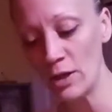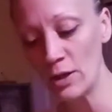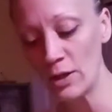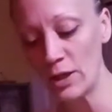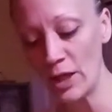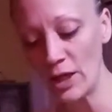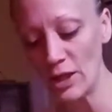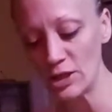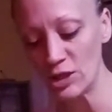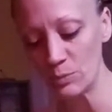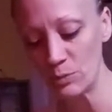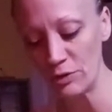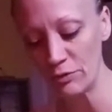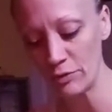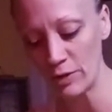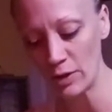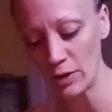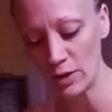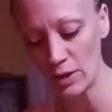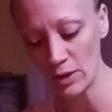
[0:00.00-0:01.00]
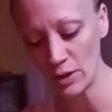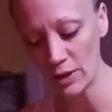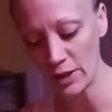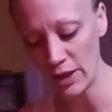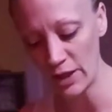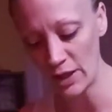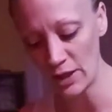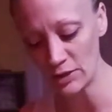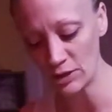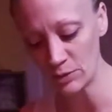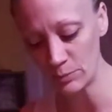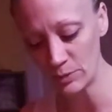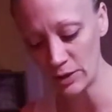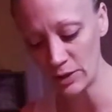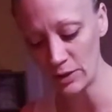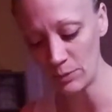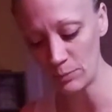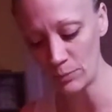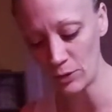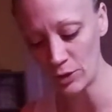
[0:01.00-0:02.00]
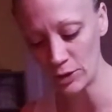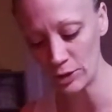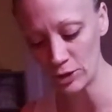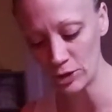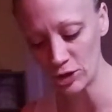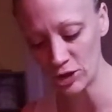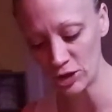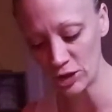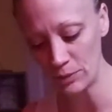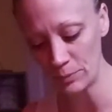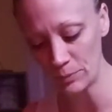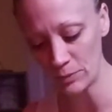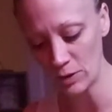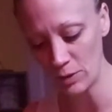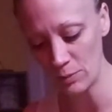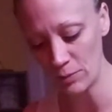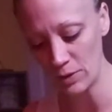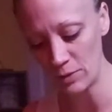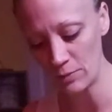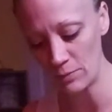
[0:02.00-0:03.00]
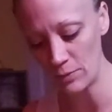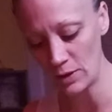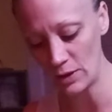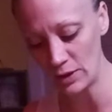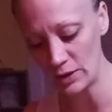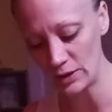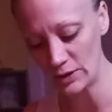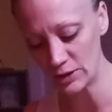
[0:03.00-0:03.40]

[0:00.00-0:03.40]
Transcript: engagement ring. Engagement, partnership, commitment,